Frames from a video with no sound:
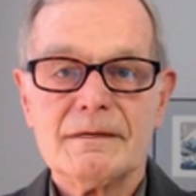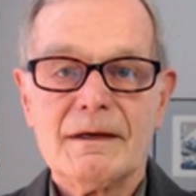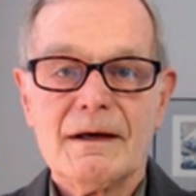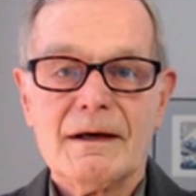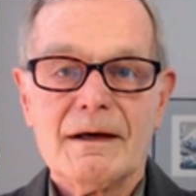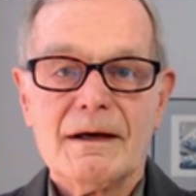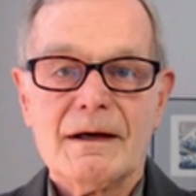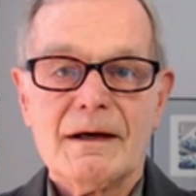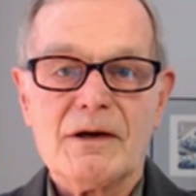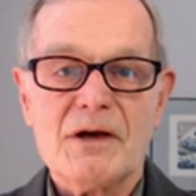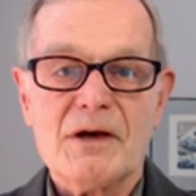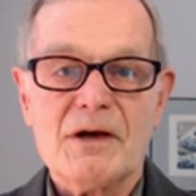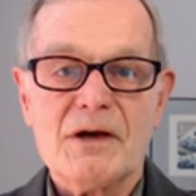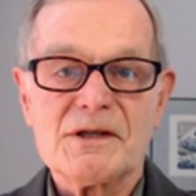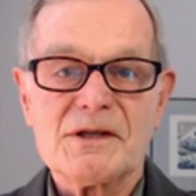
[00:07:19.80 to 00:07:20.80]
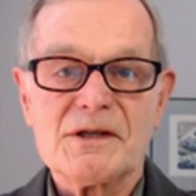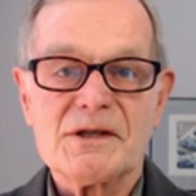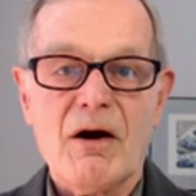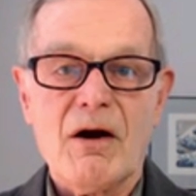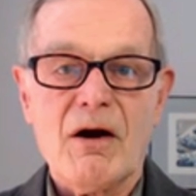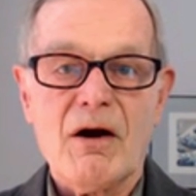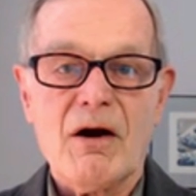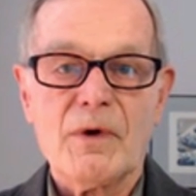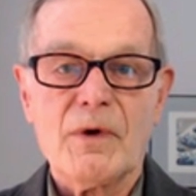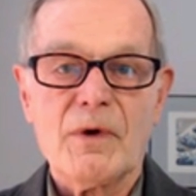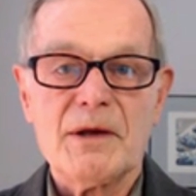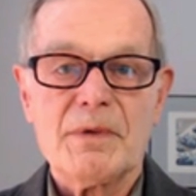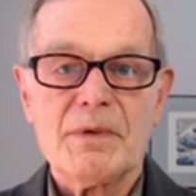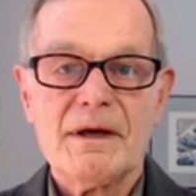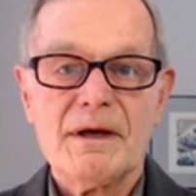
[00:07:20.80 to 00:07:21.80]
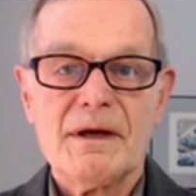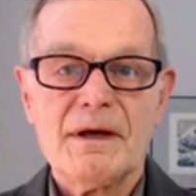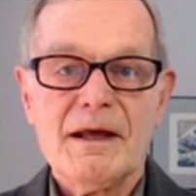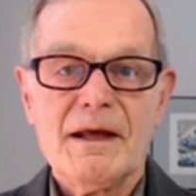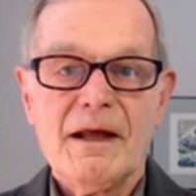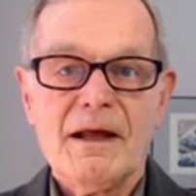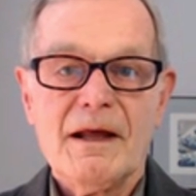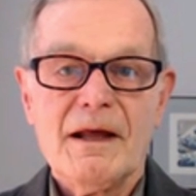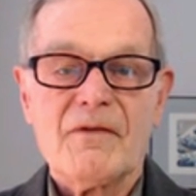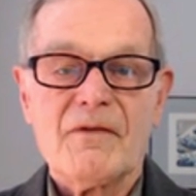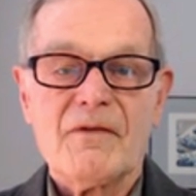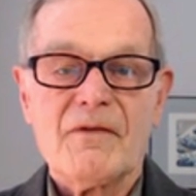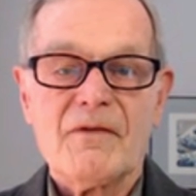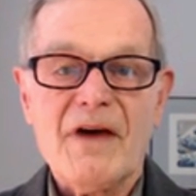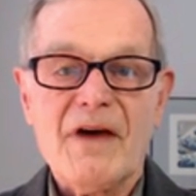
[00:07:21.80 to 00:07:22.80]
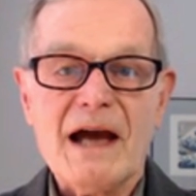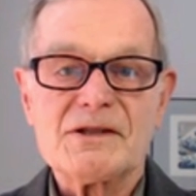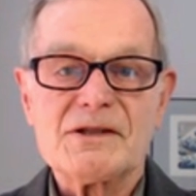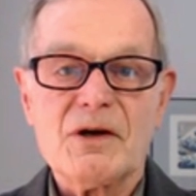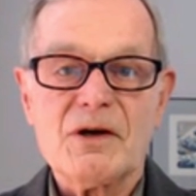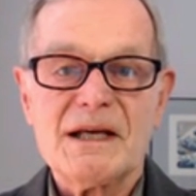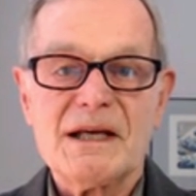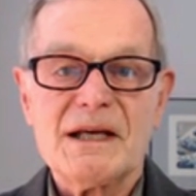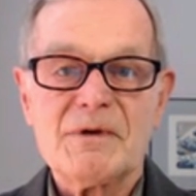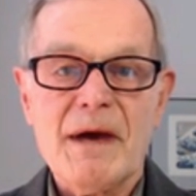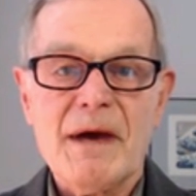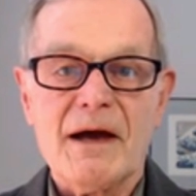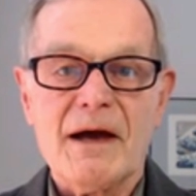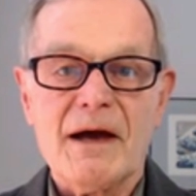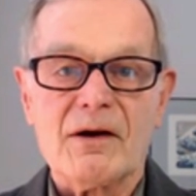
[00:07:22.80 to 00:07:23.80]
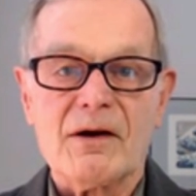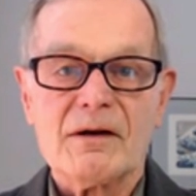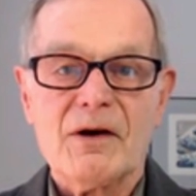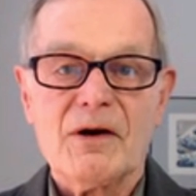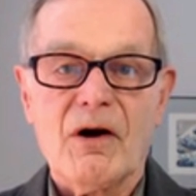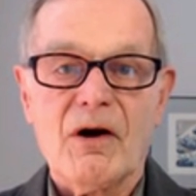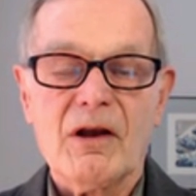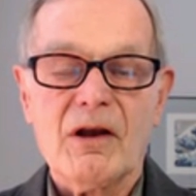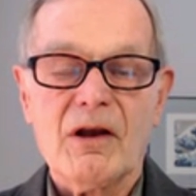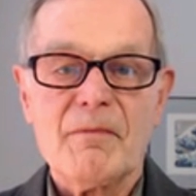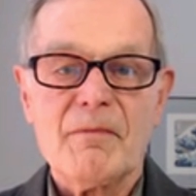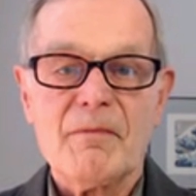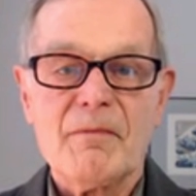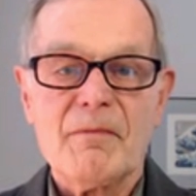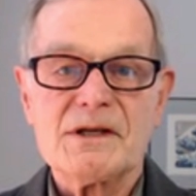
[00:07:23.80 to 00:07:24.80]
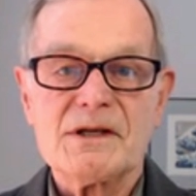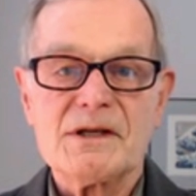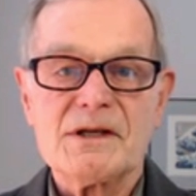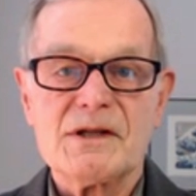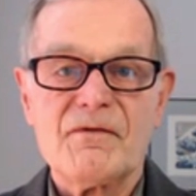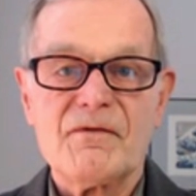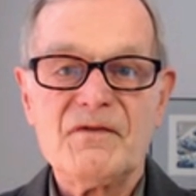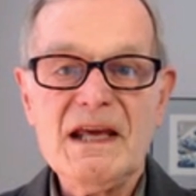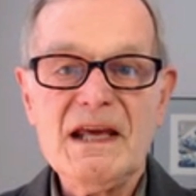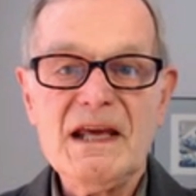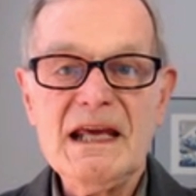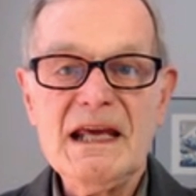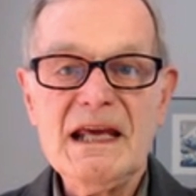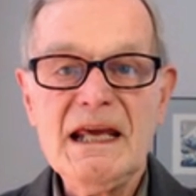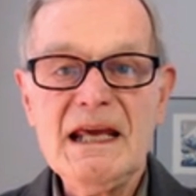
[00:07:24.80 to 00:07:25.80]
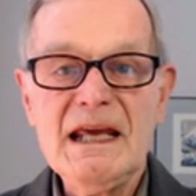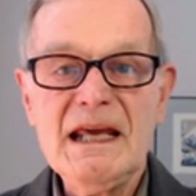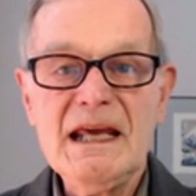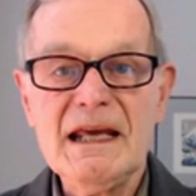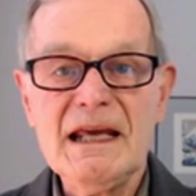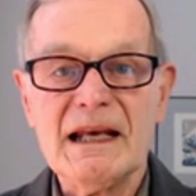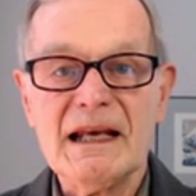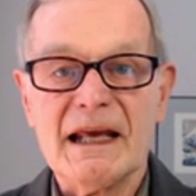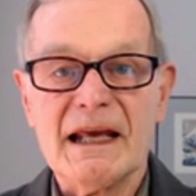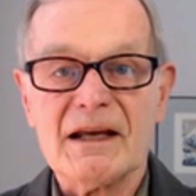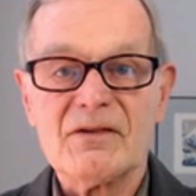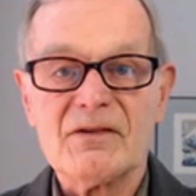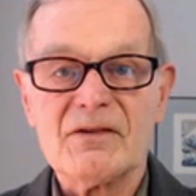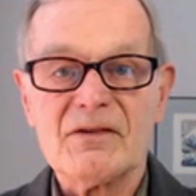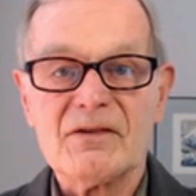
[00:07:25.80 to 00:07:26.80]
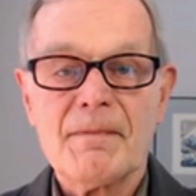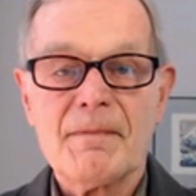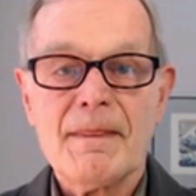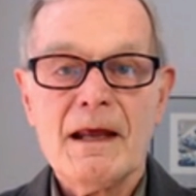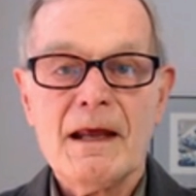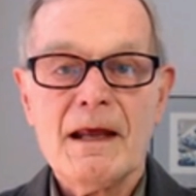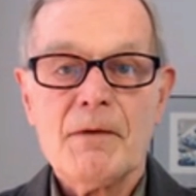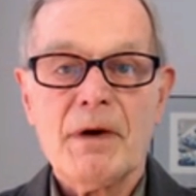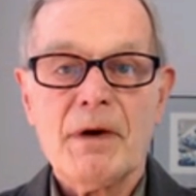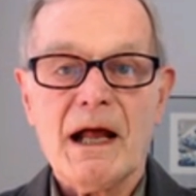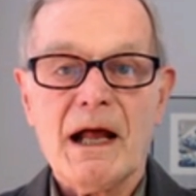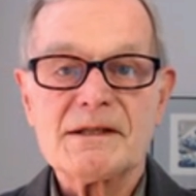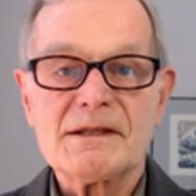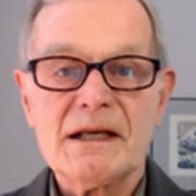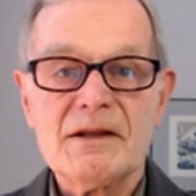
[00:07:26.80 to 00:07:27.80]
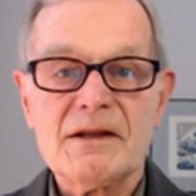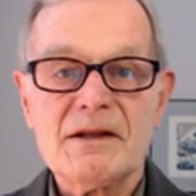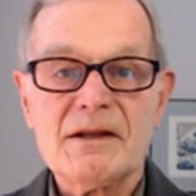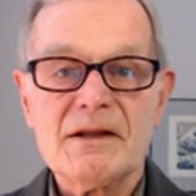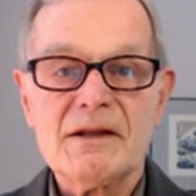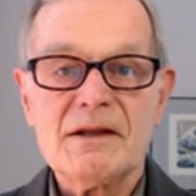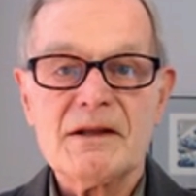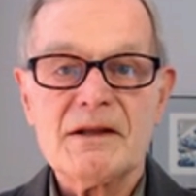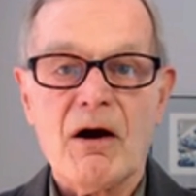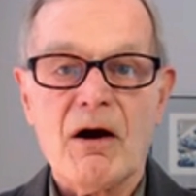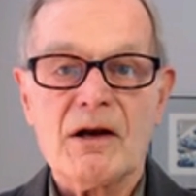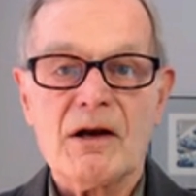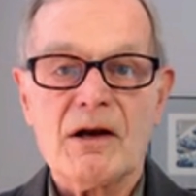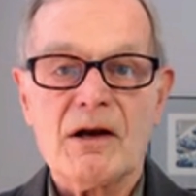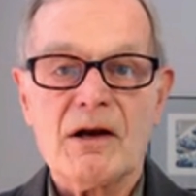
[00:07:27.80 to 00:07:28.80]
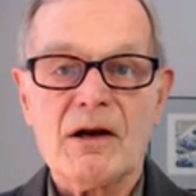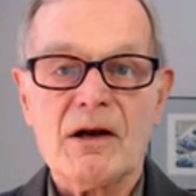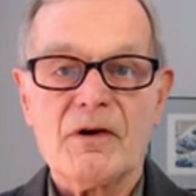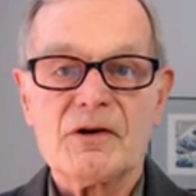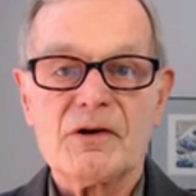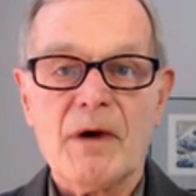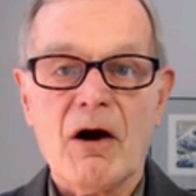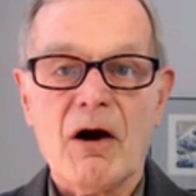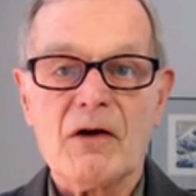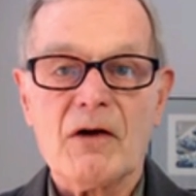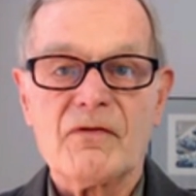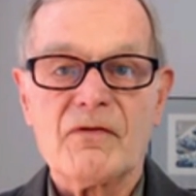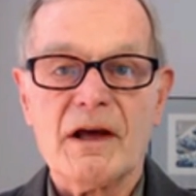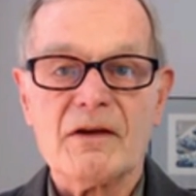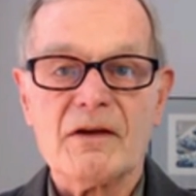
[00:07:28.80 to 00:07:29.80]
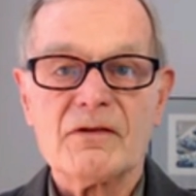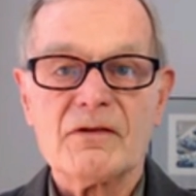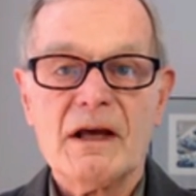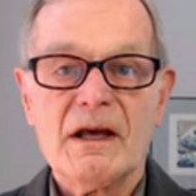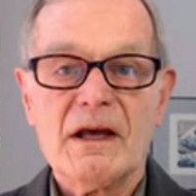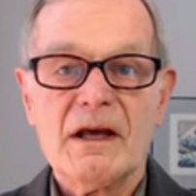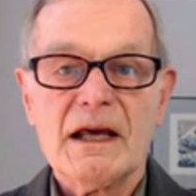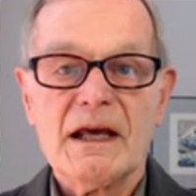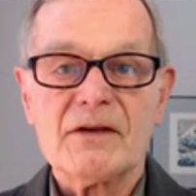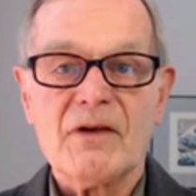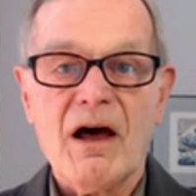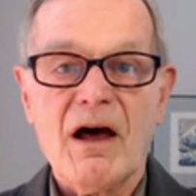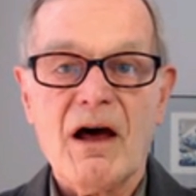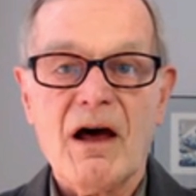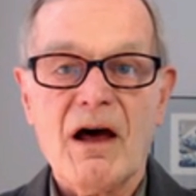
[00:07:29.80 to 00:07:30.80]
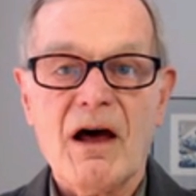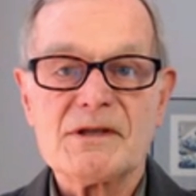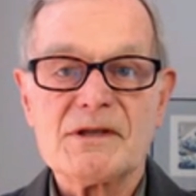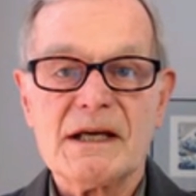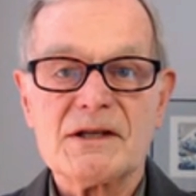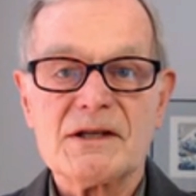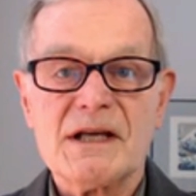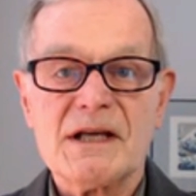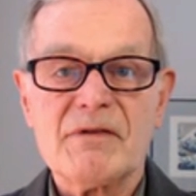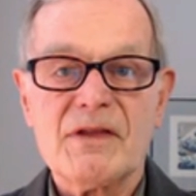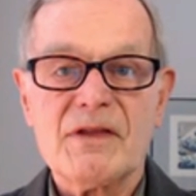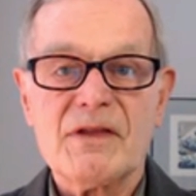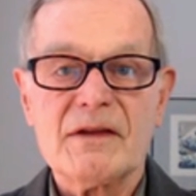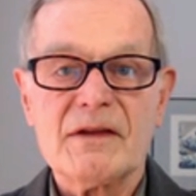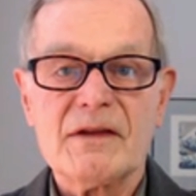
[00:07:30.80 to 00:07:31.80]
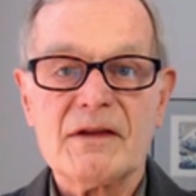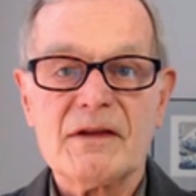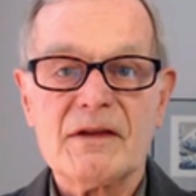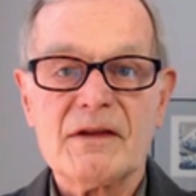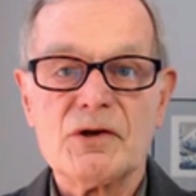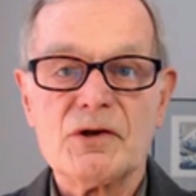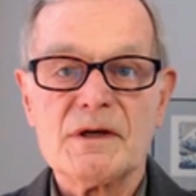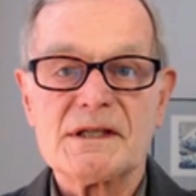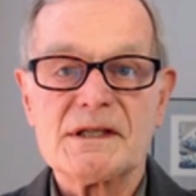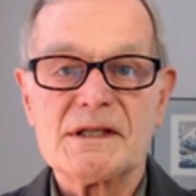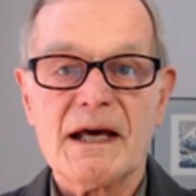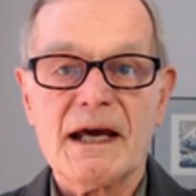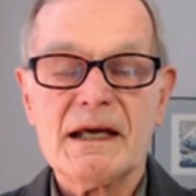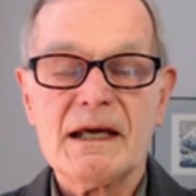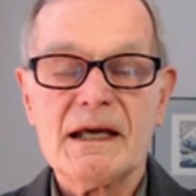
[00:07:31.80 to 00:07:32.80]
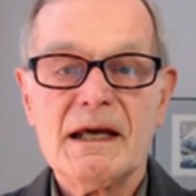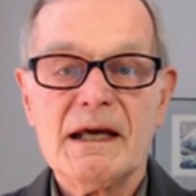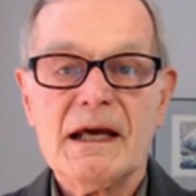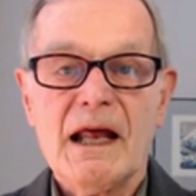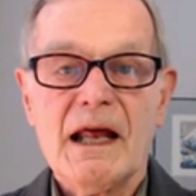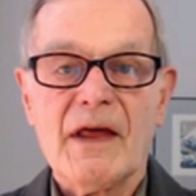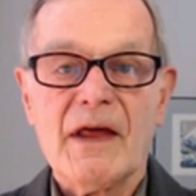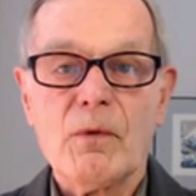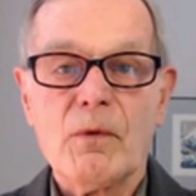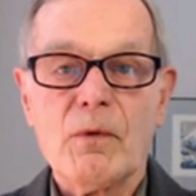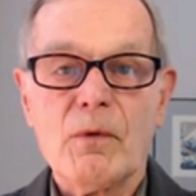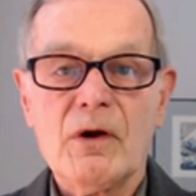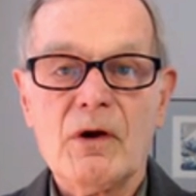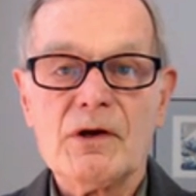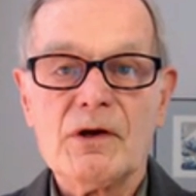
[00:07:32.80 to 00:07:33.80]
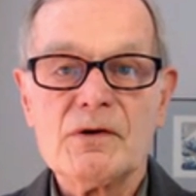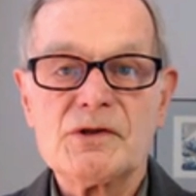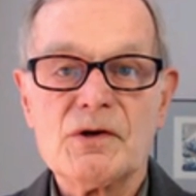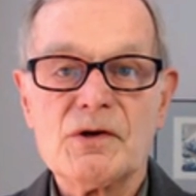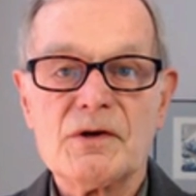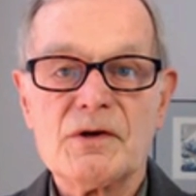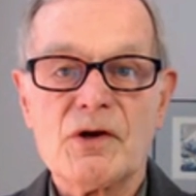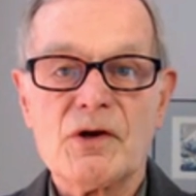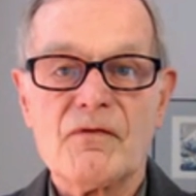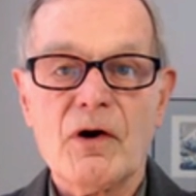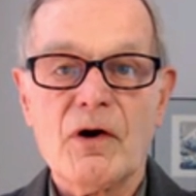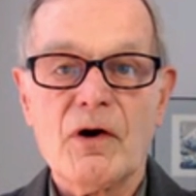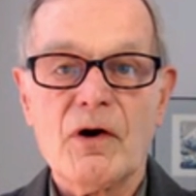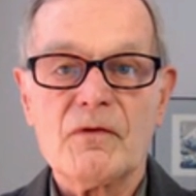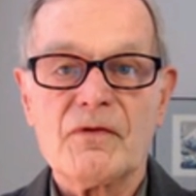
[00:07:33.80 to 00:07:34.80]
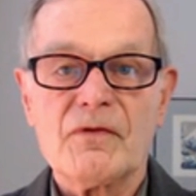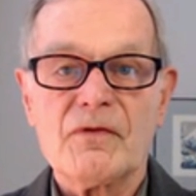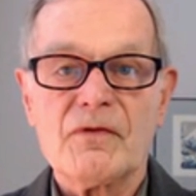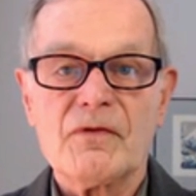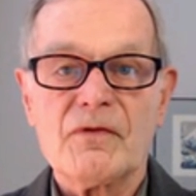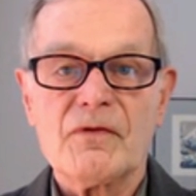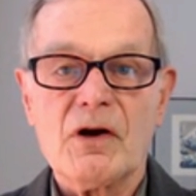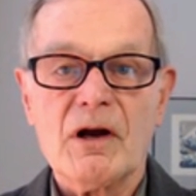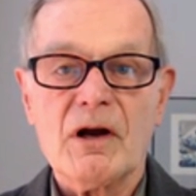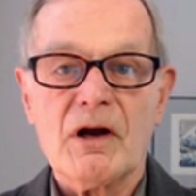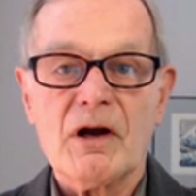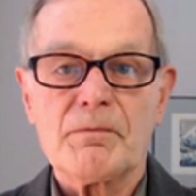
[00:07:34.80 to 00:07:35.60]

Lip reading: This is what causes my heart to weep. The facts don't seem to matter. All that matters is the feelings. But I'll say this to my art friends. Islam is against everything that you do and say. They will use your vote for the current